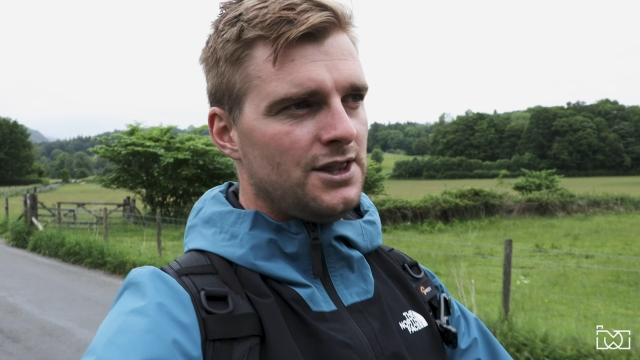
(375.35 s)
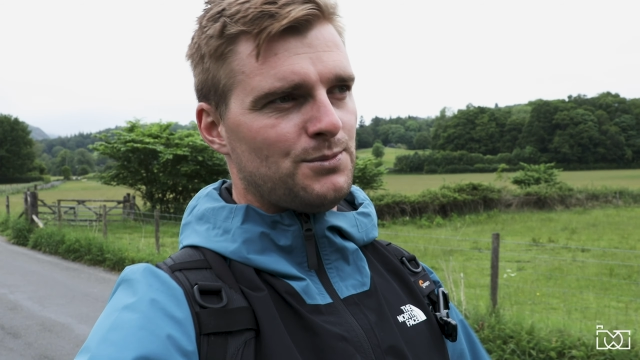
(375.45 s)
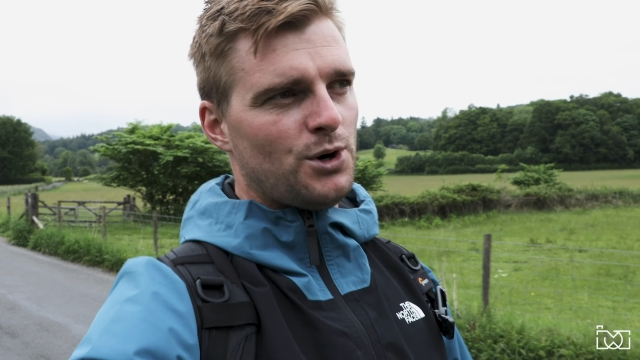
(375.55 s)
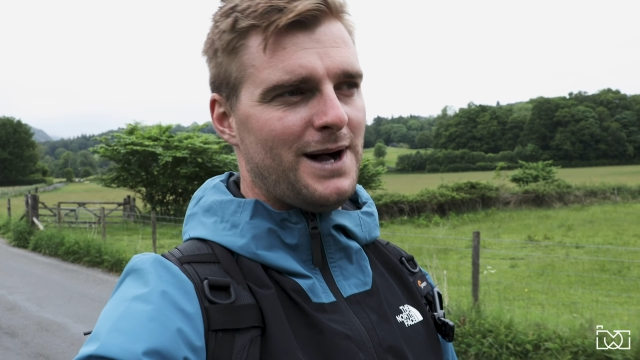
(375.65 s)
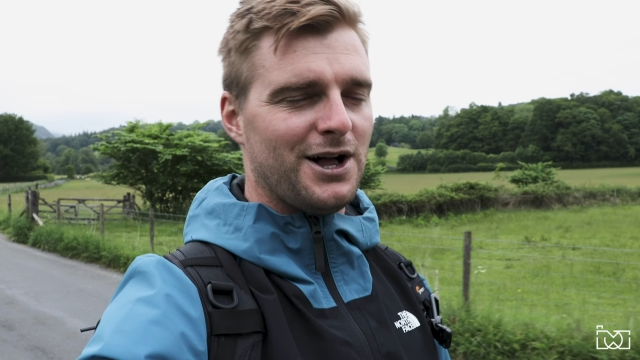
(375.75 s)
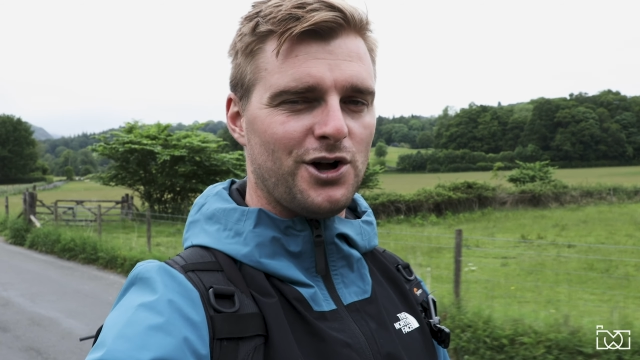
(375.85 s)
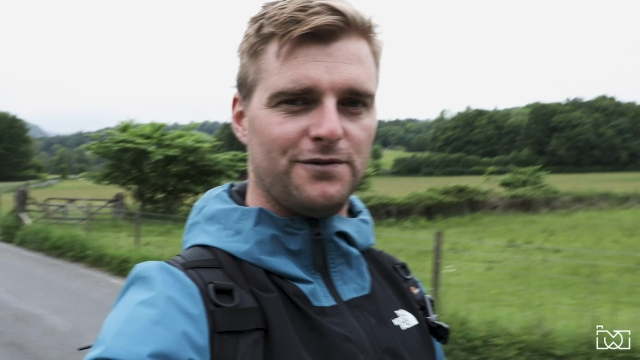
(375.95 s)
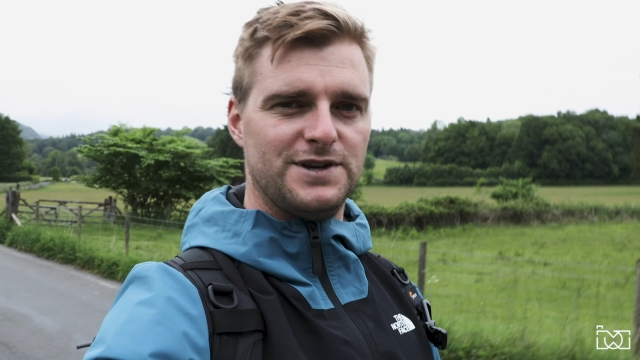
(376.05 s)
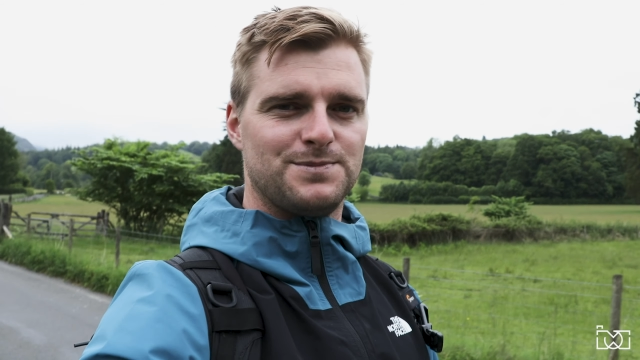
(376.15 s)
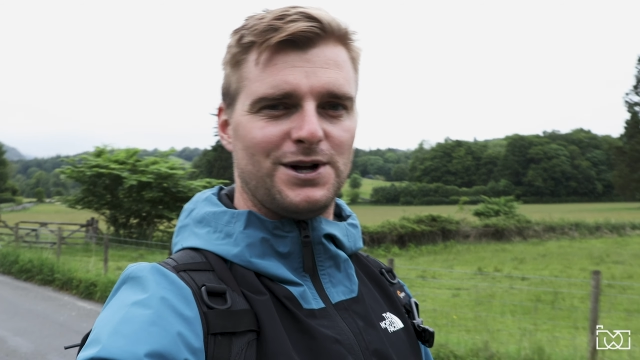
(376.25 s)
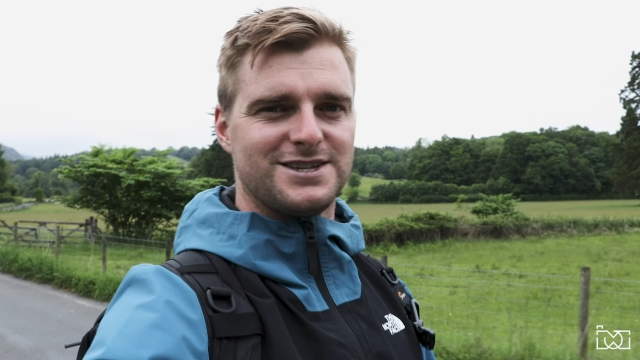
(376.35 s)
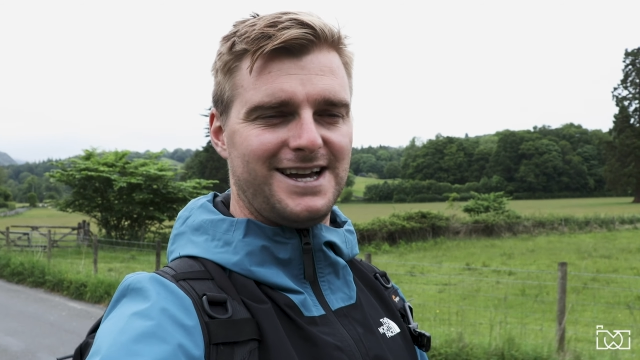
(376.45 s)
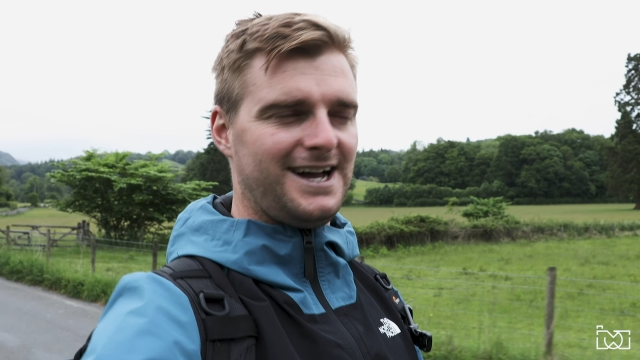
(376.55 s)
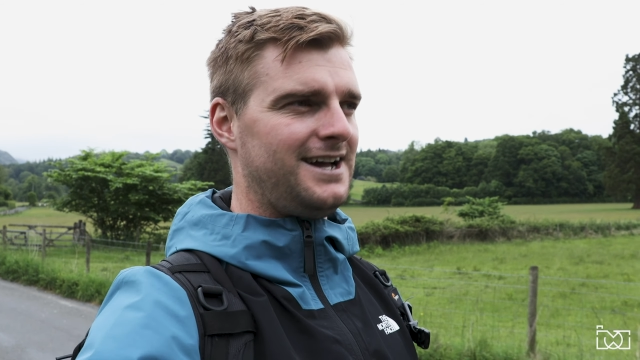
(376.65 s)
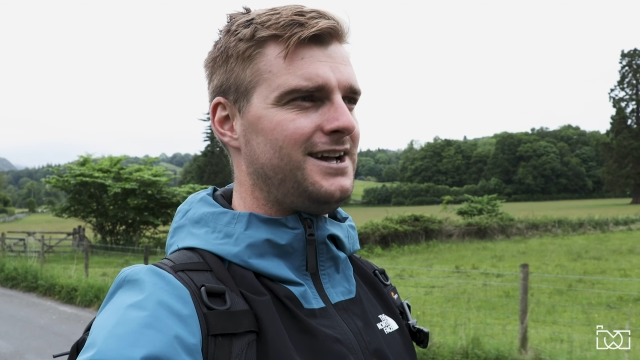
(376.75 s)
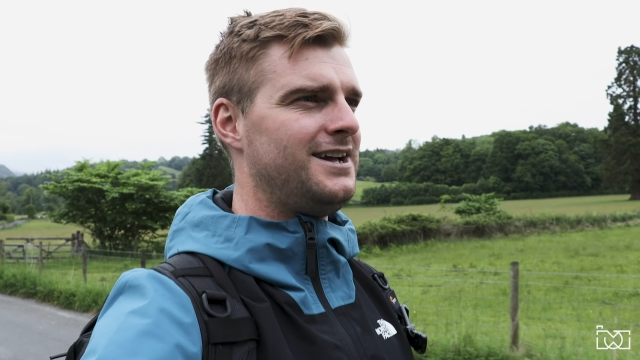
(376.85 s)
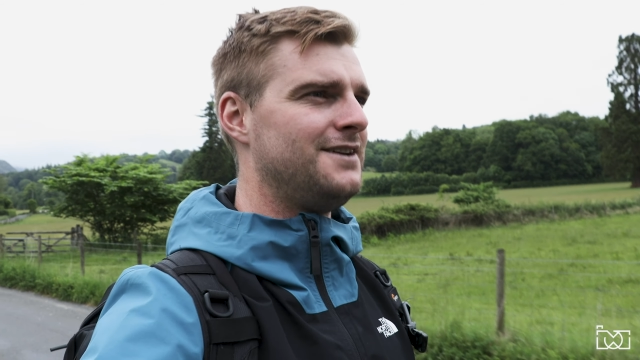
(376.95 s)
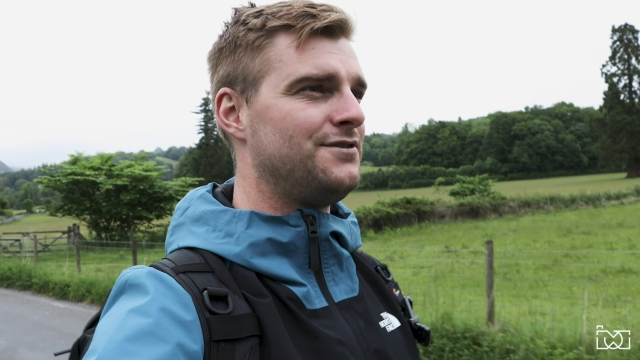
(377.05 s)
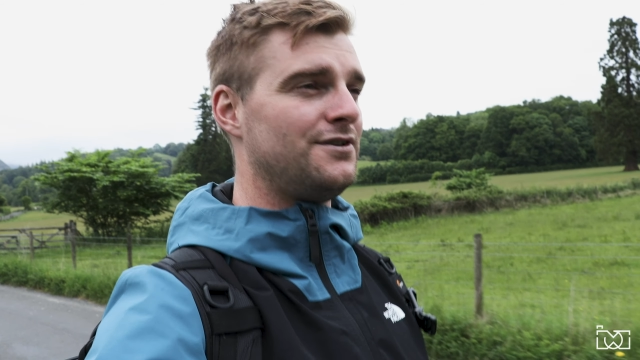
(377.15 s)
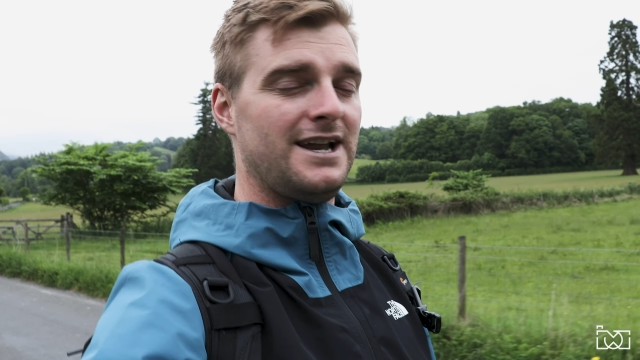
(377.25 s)
the mobile coffee spots are,
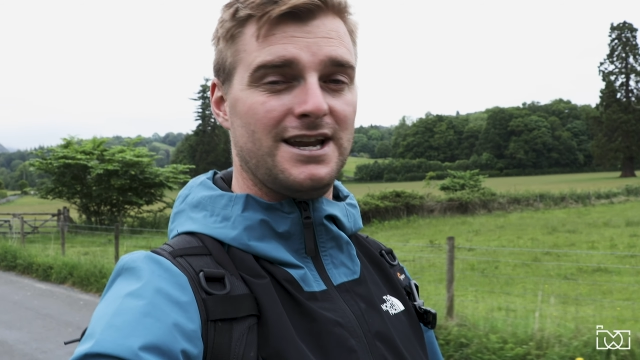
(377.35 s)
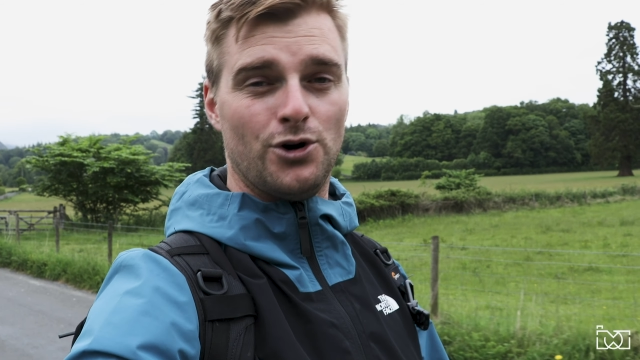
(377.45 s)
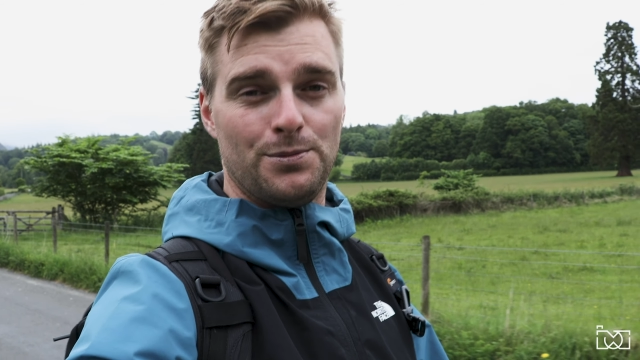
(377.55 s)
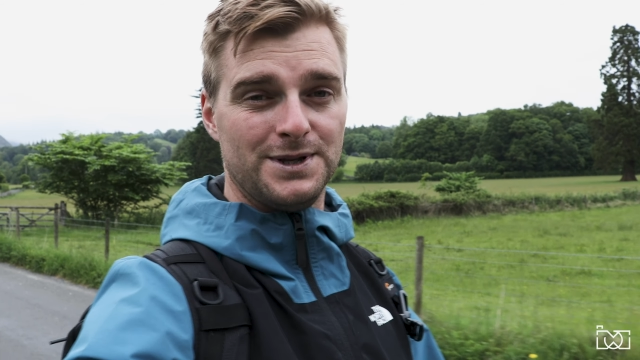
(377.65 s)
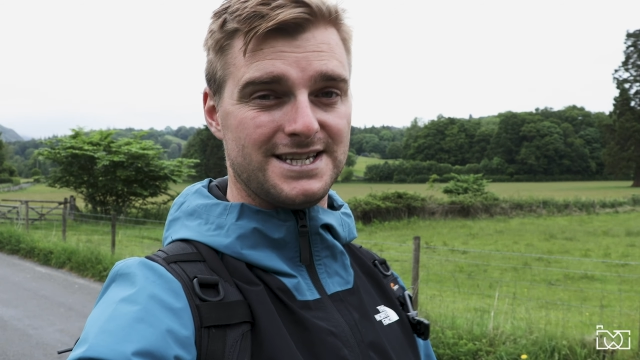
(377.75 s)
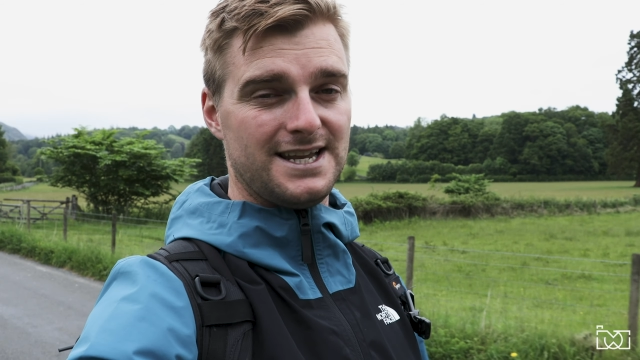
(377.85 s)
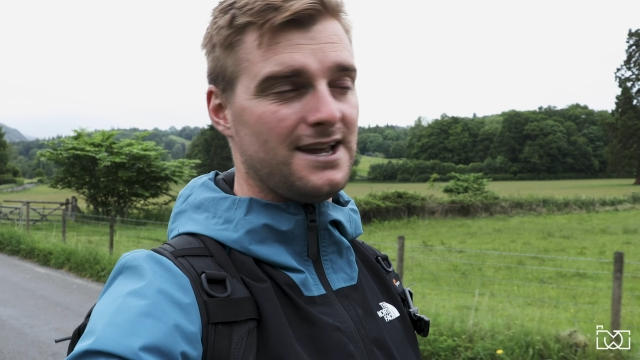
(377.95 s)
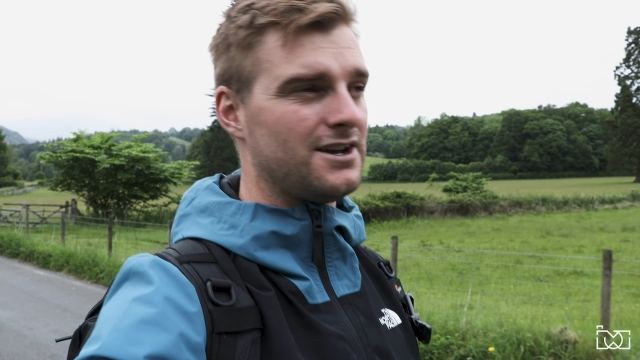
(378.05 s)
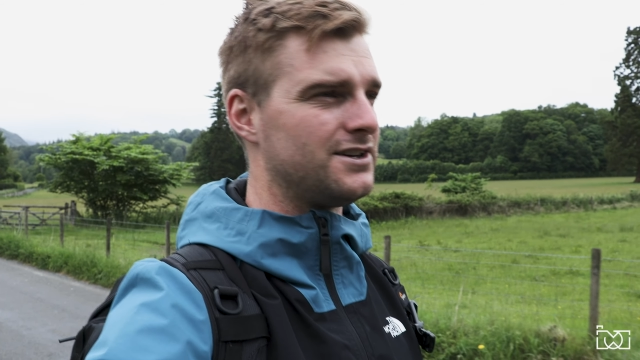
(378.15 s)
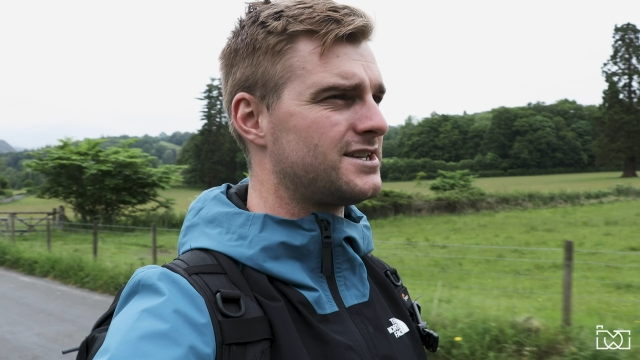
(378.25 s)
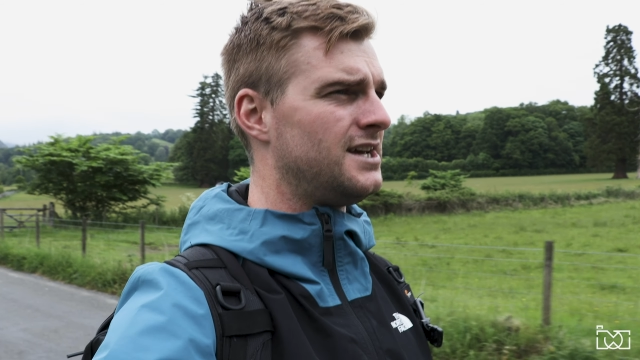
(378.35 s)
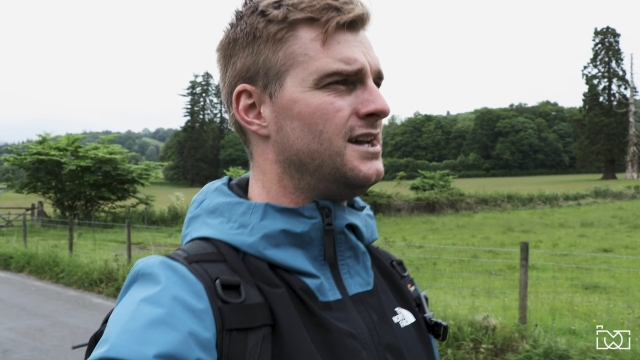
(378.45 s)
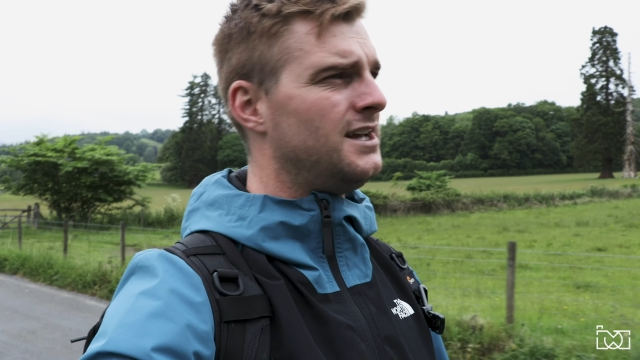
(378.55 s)
if there are any open today, because